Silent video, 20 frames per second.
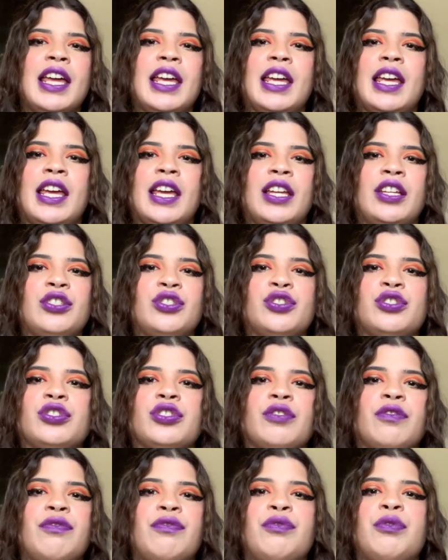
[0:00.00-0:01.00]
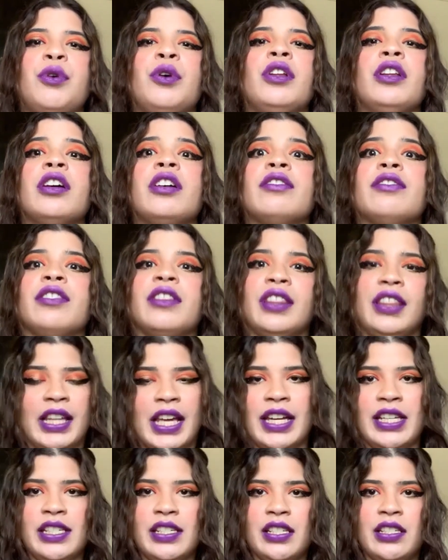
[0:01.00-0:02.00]
and just full of
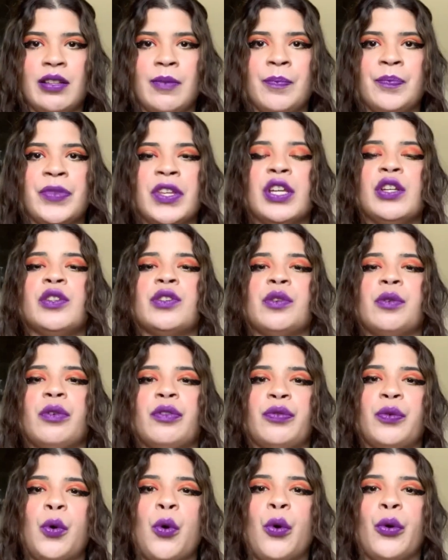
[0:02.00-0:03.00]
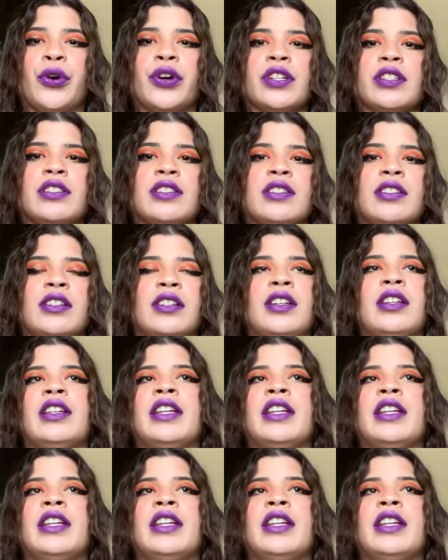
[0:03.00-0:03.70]
light. So of course,